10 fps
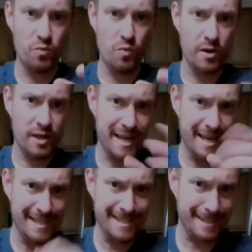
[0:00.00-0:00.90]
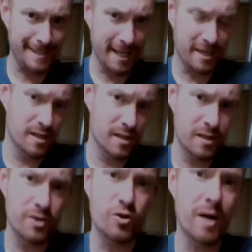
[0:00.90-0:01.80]
what they insulated
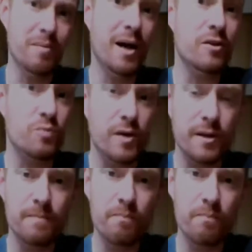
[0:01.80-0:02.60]
the dry piles with.